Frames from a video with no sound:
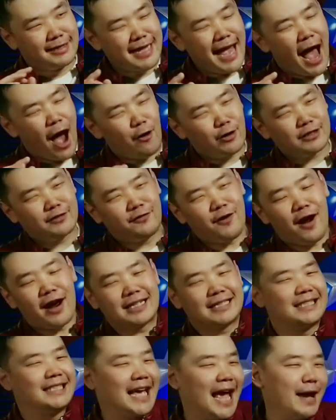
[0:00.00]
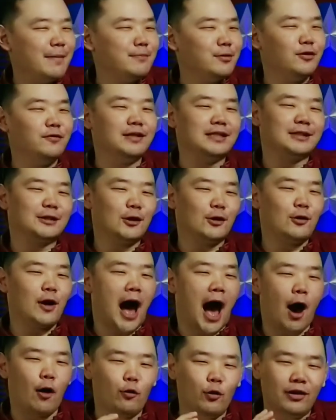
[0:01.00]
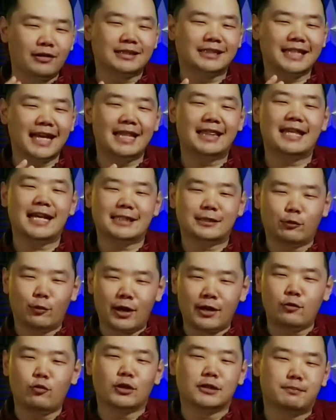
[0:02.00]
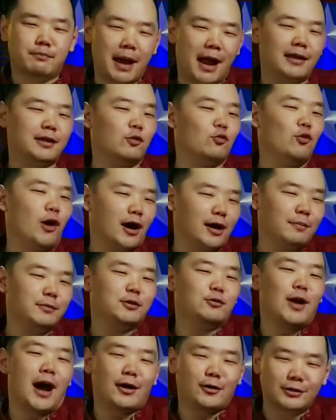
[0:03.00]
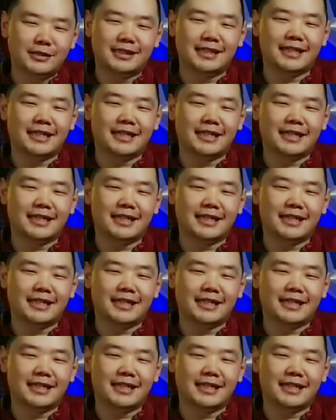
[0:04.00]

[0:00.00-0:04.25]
Now, as far as game movies go, I will say this one was better than Welcome to Raccoon